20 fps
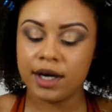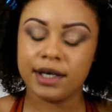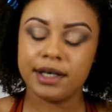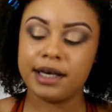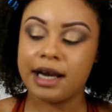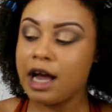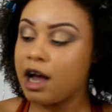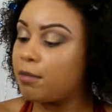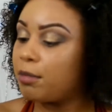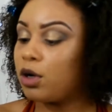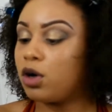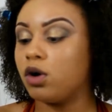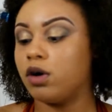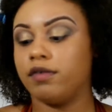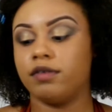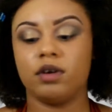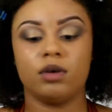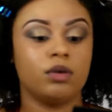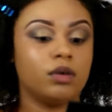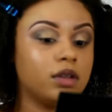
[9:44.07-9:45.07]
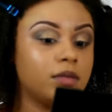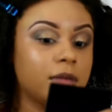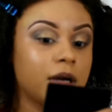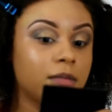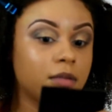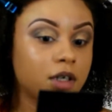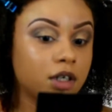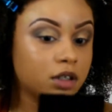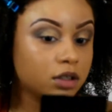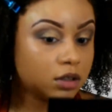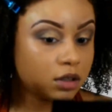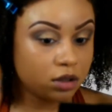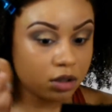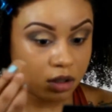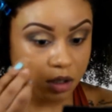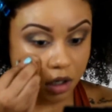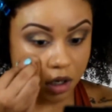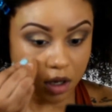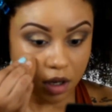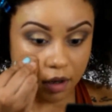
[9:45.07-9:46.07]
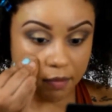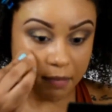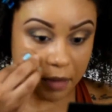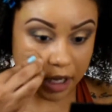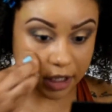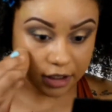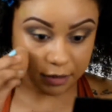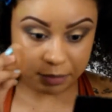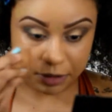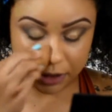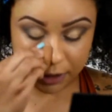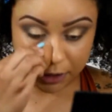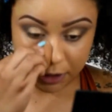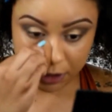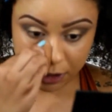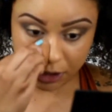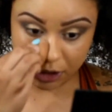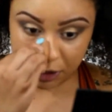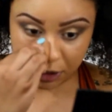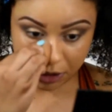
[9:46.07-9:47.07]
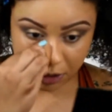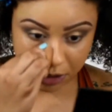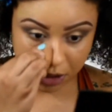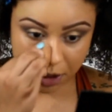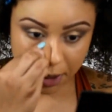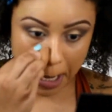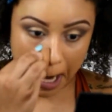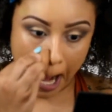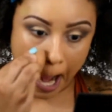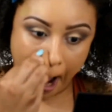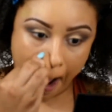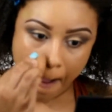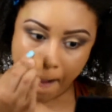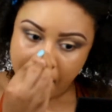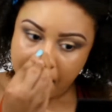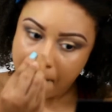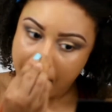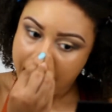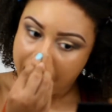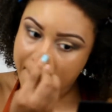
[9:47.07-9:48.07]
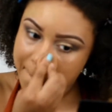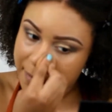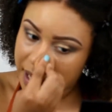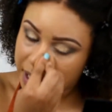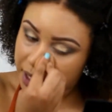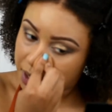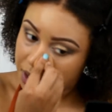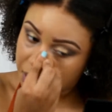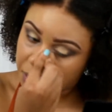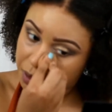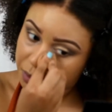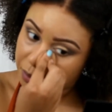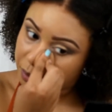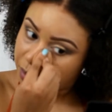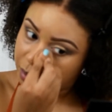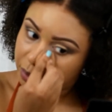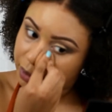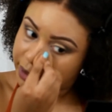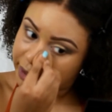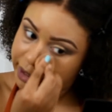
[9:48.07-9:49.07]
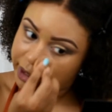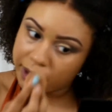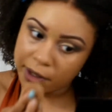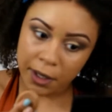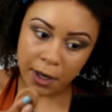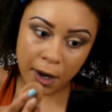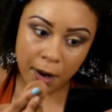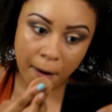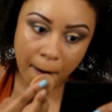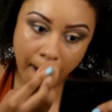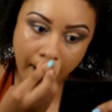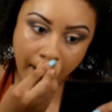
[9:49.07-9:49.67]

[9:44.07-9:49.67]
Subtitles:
Now I'm gonna go over it with my sponge. Make it look prettier.